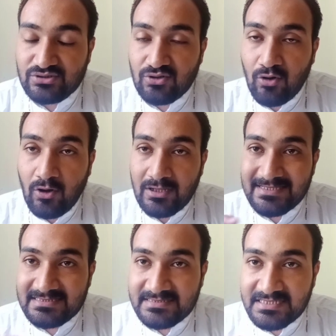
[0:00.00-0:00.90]
So all
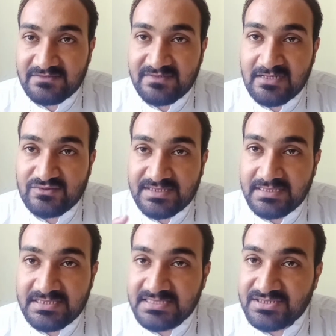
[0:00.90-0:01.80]
these things we have seen
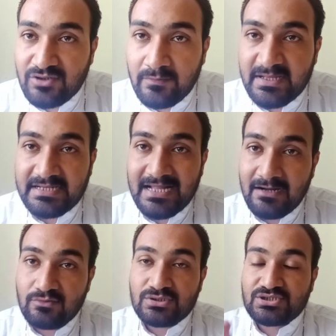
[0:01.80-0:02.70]
in this topic.
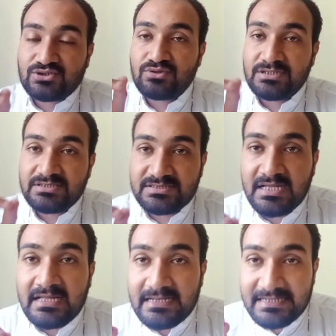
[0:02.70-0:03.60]
Now students,
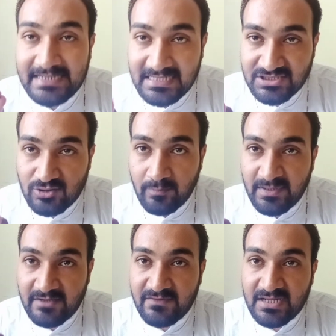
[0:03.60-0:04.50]
next
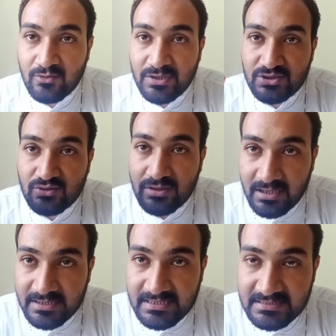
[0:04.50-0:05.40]
topic we are going to
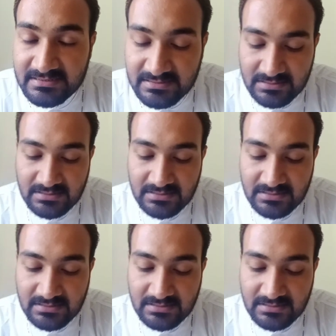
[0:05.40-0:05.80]
learn is